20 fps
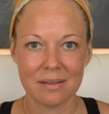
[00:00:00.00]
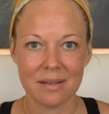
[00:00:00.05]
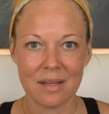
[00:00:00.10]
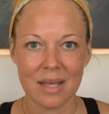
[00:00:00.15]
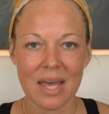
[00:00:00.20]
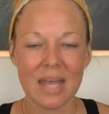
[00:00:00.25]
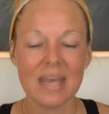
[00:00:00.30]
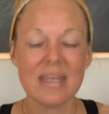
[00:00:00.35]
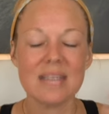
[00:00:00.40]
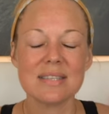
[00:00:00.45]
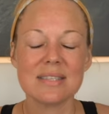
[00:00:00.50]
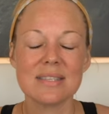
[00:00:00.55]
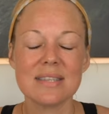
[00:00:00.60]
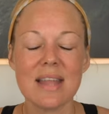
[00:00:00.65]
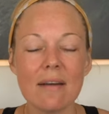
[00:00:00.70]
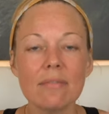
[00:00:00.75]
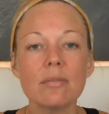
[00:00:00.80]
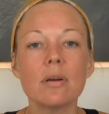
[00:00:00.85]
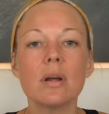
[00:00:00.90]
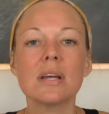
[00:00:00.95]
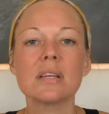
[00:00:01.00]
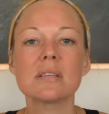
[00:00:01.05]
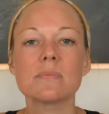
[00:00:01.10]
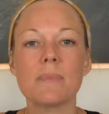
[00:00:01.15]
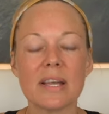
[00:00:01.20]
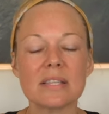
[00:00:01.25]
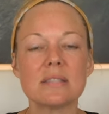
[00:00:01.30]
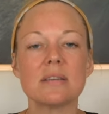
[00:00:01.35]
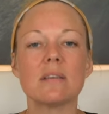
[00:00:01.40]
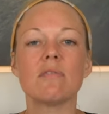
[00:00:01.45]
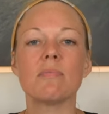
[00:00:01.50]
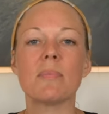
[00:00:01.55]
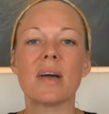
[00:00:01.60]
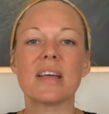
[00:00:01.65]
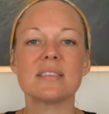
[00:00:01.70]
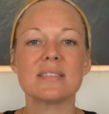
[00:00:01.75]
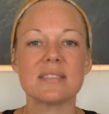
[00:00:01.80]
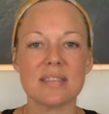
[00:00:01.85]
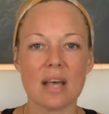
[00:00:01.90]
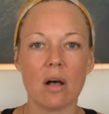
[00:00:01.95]
It is never expected of
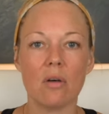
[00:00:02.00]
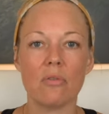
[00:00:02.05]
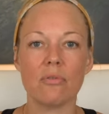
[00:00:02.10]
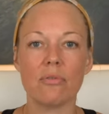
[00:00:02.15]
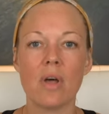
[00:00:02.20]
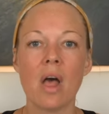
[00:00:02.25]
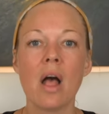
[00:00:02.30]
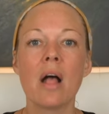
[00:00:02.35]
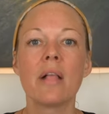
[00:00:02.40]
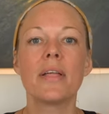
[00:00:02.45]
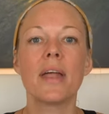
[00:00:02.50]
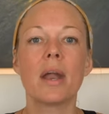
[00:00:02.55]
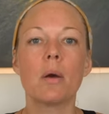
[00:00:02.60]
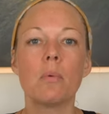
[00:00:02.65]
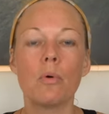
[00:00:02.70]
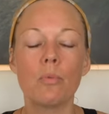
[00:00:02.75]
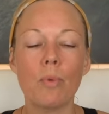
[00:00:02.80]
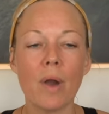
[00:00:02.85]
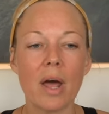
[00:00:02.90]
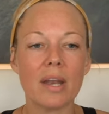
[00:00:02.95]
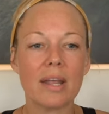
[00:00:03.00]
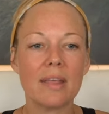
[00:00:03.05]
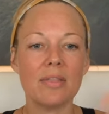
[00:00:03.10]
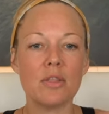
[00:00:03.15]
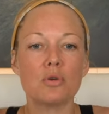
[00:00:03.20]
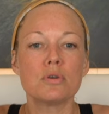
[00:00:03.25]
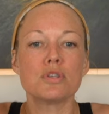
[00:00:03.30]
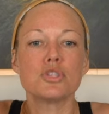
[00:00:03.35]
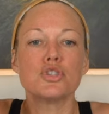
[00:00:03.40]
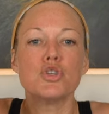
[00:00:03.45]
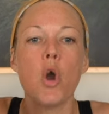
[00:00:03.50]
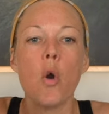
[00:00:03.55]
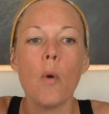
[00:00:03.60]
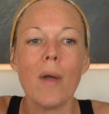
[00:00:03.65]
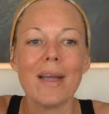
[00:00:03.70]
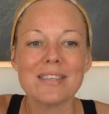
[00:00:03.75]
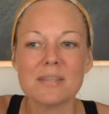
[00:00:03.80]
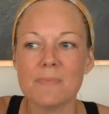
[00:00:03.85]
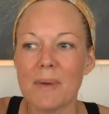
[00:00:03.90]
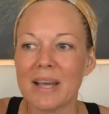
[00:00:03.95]
myself that I will run, and there is no
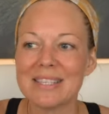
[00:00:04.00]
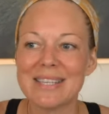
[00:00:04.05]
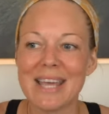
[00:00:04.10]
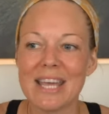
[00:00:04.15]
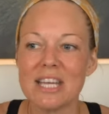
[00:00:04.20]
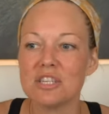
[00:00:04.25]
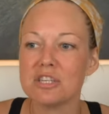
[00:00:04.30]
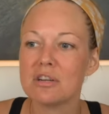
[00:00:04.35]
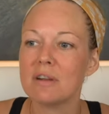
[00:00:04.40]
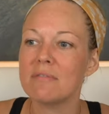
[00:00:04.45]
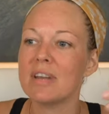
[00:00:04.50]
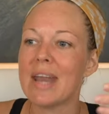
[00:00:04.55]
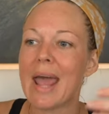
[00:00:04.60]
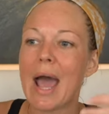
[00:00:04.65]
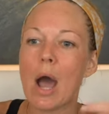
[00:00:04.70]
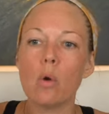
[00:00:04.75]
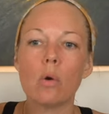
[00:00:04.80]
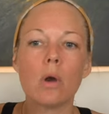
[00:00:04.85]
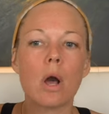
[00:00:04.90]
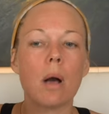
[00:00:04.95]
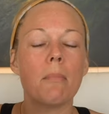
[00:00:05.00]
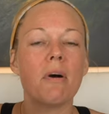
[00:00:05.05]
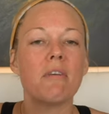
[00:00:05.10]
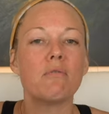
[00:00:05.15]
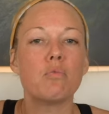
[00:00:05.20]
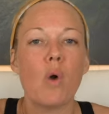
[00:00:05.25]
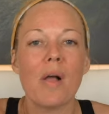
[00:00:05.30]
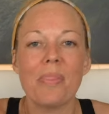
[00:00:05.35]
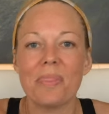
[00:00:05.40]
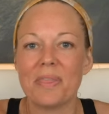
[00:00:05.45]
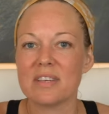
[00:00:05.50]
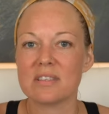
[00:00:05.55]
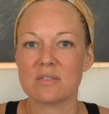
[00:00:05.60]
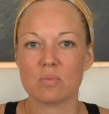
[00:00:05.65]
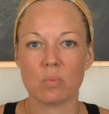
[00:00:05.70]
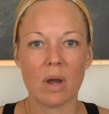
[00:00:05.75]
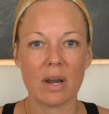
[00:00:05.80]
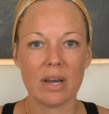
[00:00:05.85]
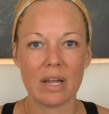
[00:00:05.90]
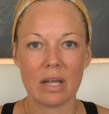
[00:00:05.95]
expectation of an outcome of what this
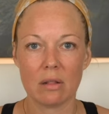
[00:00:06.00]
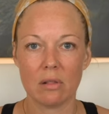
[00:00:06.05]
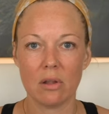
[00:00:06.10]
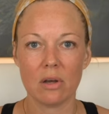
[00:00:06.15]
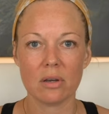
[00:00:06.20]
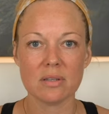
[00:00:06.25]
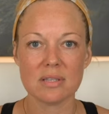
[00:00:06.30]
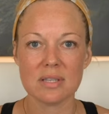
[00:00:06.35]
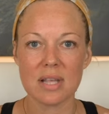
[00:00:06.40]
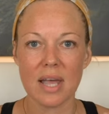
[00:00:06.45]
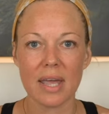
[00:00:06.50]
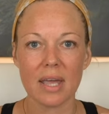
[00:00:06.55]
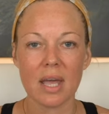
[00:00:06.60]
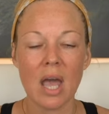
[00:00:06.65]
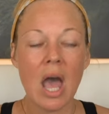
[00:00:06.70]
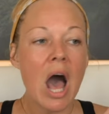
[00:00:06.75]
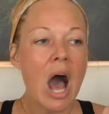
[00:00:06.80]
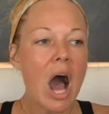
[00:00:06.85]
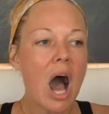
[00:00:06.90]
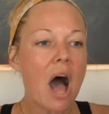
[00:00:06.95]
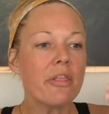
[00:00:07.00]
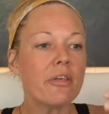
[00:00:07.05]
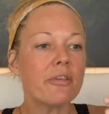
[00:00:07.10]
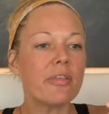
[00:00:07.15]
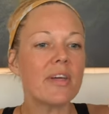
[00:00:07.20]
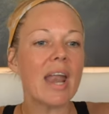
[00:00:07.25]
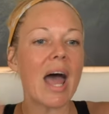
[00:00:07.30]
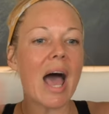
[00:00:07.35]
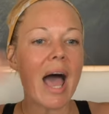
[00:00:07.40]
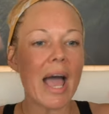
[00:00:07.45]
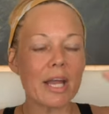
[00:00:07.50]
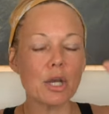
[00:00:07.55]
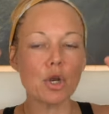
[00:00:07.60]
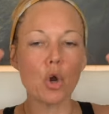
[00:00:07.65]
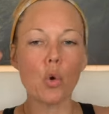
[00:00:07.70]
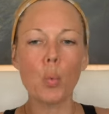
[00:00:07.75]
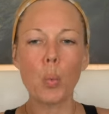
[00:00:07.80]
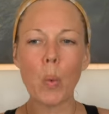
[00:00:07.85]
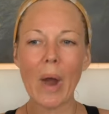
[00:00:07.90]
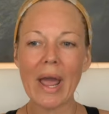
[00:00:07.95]
running looks like, other than I
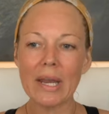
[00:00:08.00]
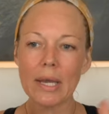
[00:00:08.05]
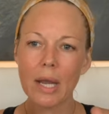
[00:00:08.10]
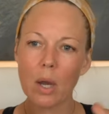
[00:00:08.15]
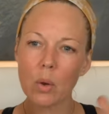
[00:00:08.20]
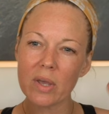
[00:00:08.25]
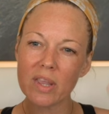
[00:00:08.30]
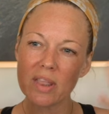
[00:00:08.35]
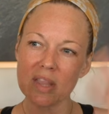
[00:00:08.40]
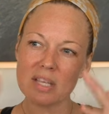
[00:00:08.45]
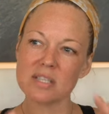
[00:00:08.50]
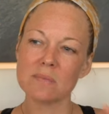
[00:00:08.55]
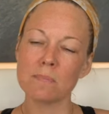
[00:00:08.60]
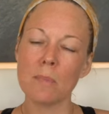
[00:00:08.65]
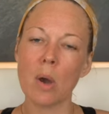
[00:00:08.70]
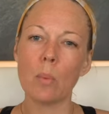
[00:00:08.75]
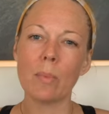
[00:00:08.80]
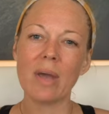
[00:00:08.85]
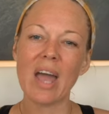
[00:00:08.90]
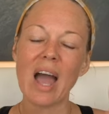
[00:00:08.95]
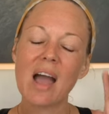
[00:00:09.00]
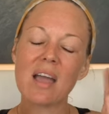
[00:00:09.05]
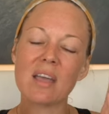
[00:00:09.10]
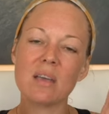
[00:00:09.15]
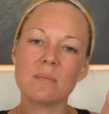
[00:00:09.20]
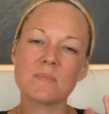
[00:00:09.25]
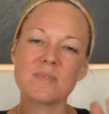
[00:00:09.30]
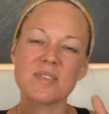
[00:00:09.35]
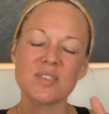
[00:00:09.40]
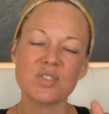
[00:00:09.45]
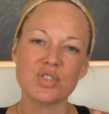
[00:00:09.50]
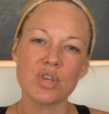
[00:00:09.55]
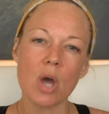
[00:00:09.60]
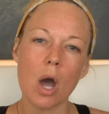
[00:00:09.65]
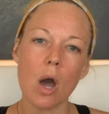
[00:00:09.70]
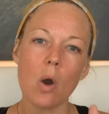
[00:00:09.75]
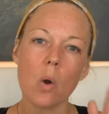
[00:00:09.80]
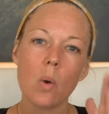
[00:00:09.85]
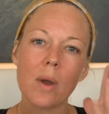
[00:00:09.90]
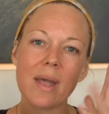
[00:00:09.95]
know right now in this moment I am
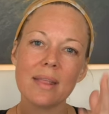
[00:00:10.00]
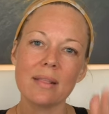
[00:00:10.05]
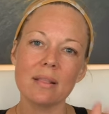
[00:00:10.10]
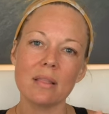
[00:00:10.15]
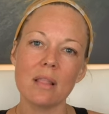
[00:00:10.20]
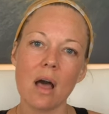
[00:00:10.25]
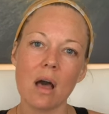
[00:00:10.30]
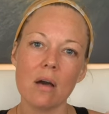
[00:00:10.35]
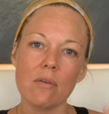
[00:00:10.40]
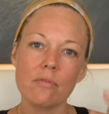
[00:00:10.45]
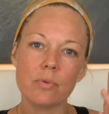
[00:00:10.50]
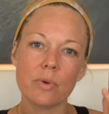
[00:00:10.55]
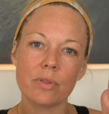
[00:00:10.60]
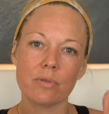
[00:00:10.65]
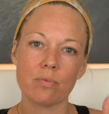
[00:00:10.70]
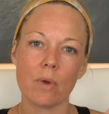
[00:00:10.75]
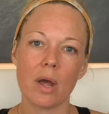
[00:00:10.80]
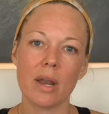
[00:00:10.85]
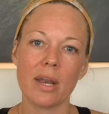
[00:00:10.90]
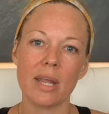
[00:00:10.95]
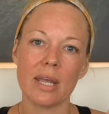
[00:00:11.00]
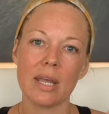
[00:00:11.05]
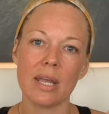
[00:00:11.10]
so in love with running.